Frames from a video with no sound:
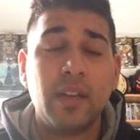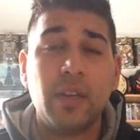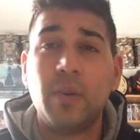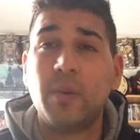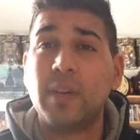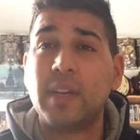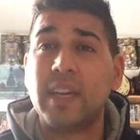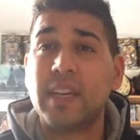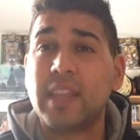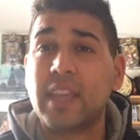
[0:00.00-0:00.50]
you
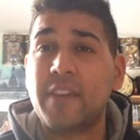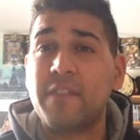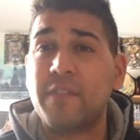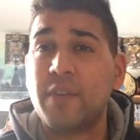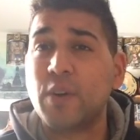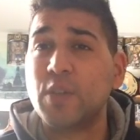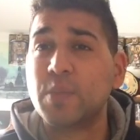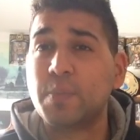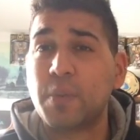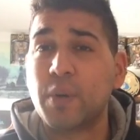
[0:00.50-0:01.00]
can get that
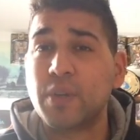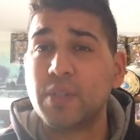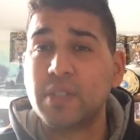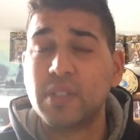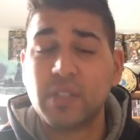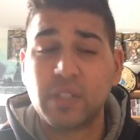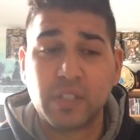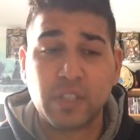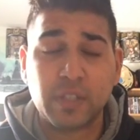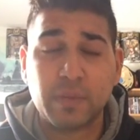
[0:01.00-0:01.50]
first
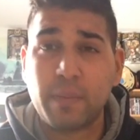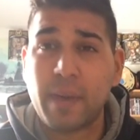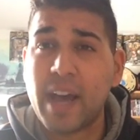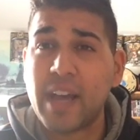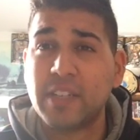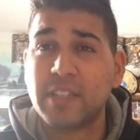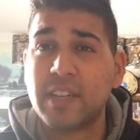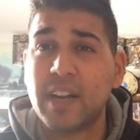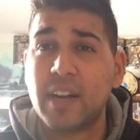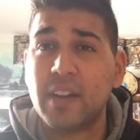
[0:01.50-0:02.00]
person just
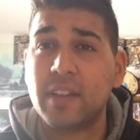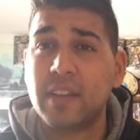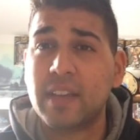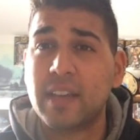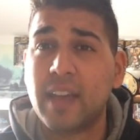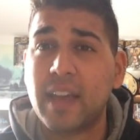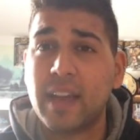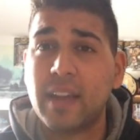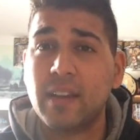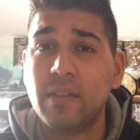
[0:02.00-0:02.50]
smashed out of the
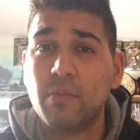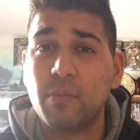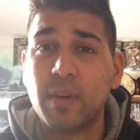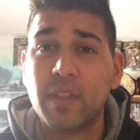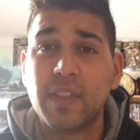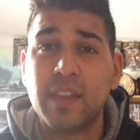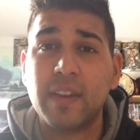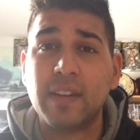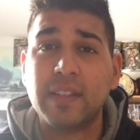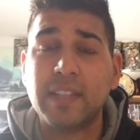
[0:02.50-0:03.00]
gate
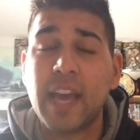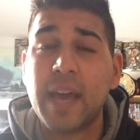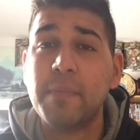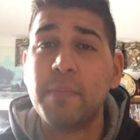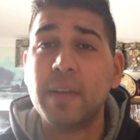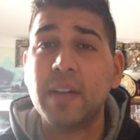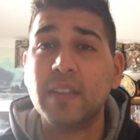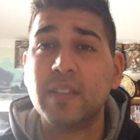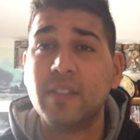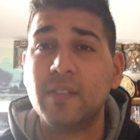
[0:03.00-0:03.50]
within 10
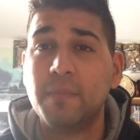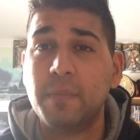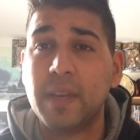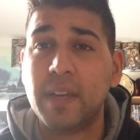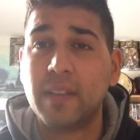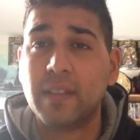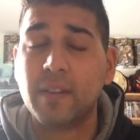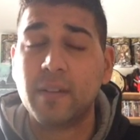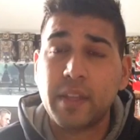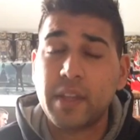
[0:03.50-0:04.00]
minutes of being there.